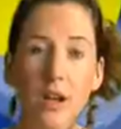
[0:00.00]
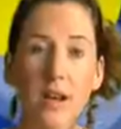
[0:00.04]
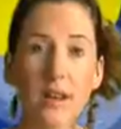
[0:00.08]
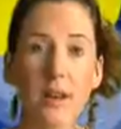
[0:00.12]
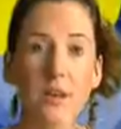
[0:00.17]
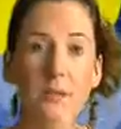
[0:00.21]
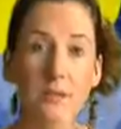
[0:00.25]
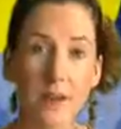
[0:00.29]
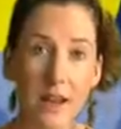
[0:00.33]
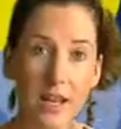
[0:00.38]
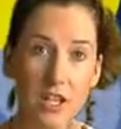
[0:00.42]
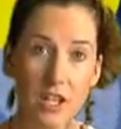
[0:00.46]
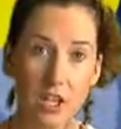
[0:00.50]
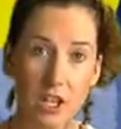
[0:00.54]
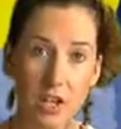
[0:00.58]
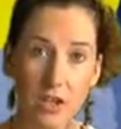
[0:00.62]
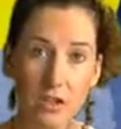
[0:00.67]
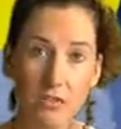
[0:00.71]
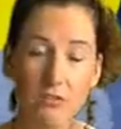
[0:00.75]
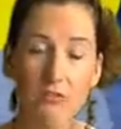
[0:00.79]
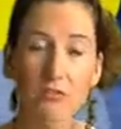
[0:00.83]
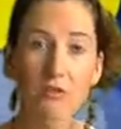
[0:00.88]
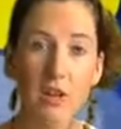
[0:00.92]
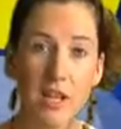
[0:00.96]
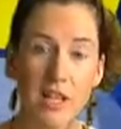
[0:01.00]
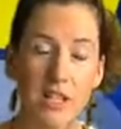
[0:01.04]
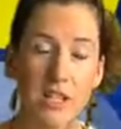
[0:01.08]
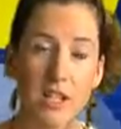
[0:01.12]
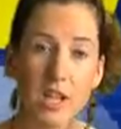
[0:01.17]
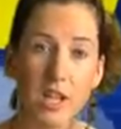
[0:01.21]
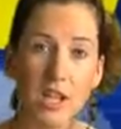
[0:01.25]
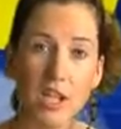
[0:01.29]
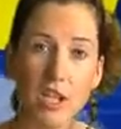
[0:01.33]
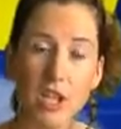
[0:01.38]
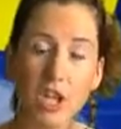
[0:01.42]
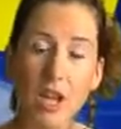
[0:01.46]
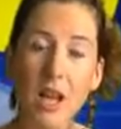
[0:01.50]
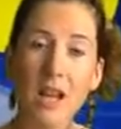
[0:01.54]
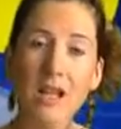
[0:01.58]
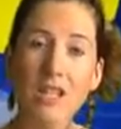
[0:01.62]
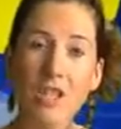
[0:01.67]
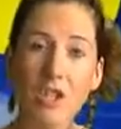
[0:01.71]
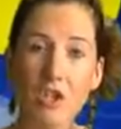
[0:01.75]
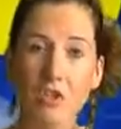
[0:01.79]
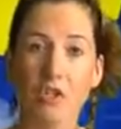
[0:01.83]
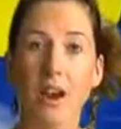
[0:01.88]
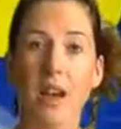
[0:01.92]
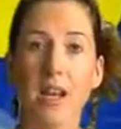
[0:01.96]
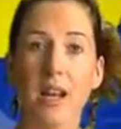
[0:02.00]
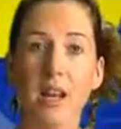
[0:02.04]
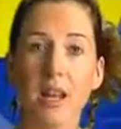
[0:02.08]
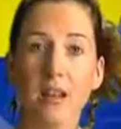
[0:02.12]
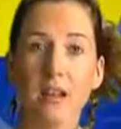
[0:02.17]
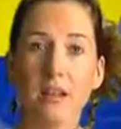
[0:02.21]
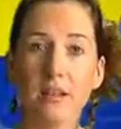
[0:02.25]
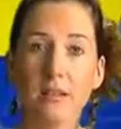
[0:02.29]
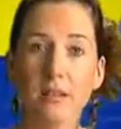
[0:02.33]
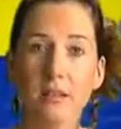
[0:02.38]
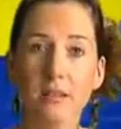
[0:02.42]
innovation, research and training.